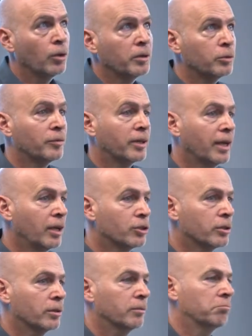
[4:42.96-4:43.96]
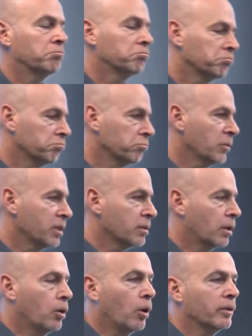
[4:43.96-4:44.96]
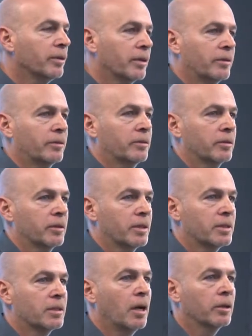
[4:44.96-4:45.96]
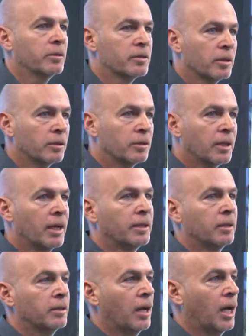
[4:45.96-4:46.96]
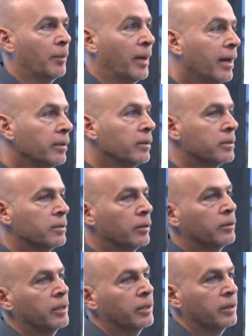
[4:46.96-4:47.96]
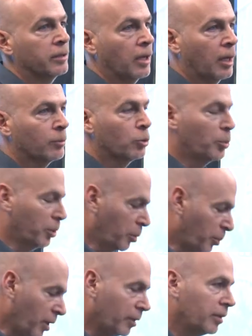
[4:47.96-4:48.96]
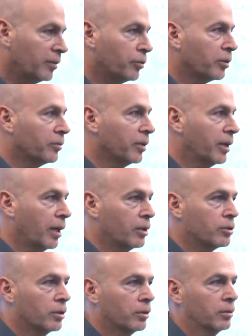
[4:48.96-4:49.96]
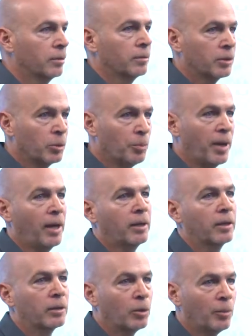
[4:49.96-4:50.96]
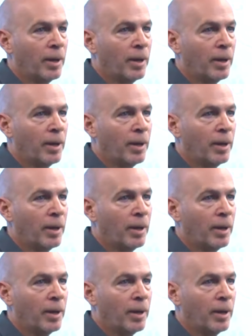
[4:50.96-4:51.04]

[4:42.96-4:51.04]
going to a vacation, that's a context that starts at a certain date and time, and at a certain date and time, you're preparing for your vacation, you're packing your